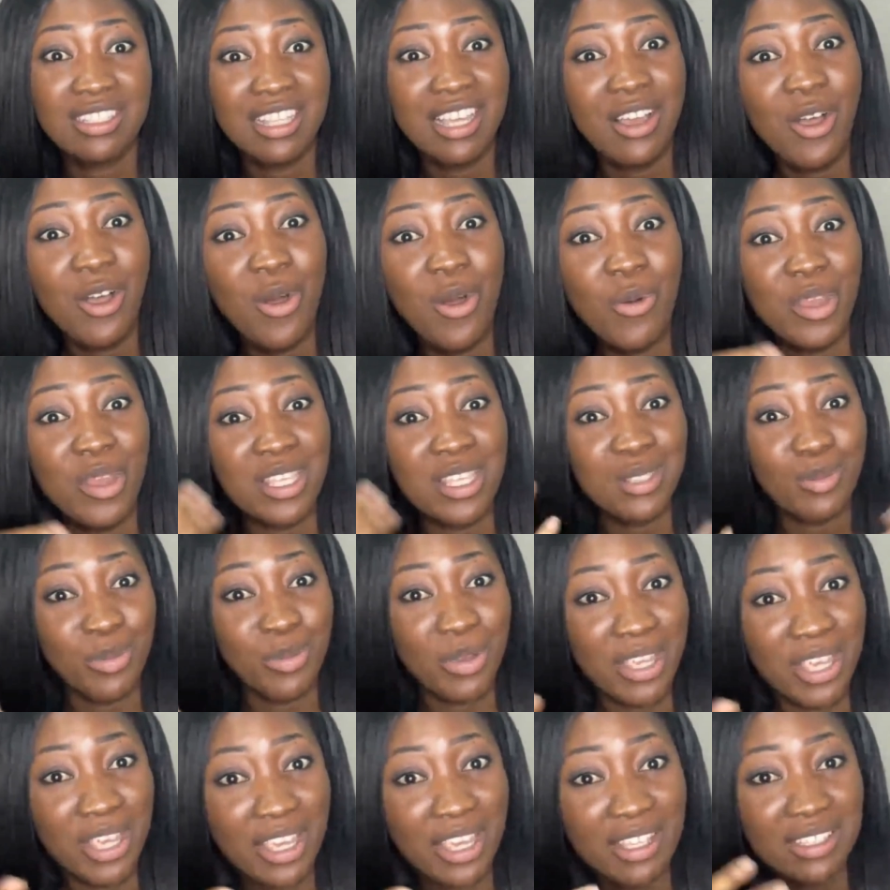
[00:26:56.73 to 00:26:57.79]
they're always
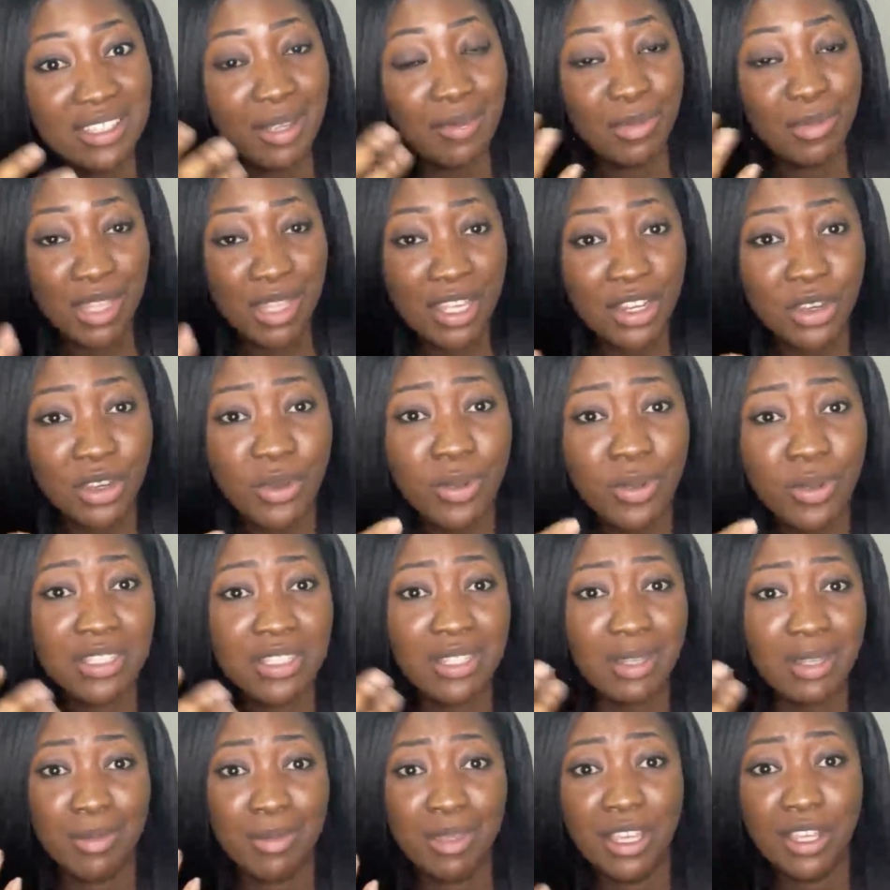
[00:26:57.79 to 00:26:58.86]
bringing something new and
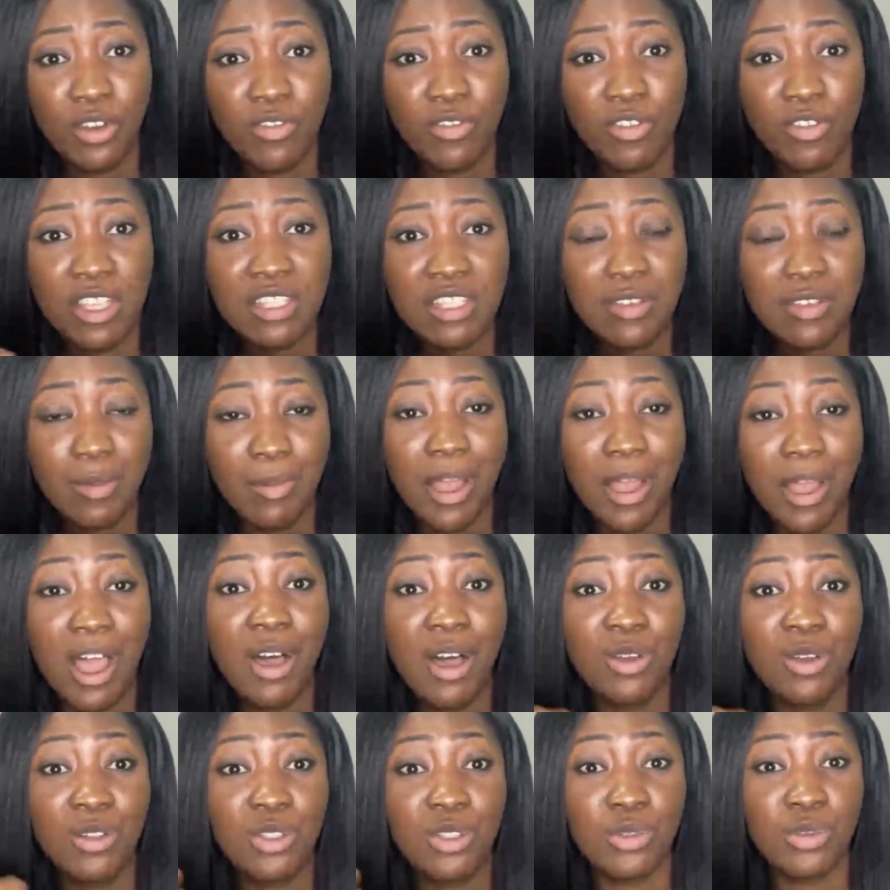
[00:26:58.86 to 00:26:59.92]
something innovative about
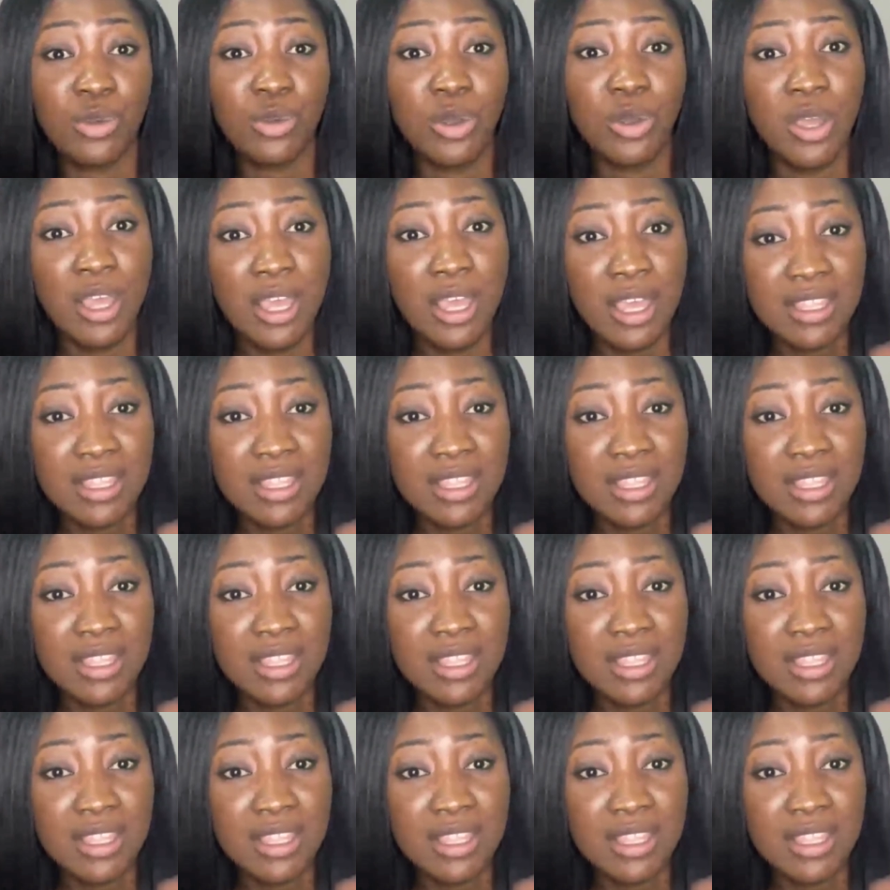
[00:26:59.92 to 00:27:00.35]
how to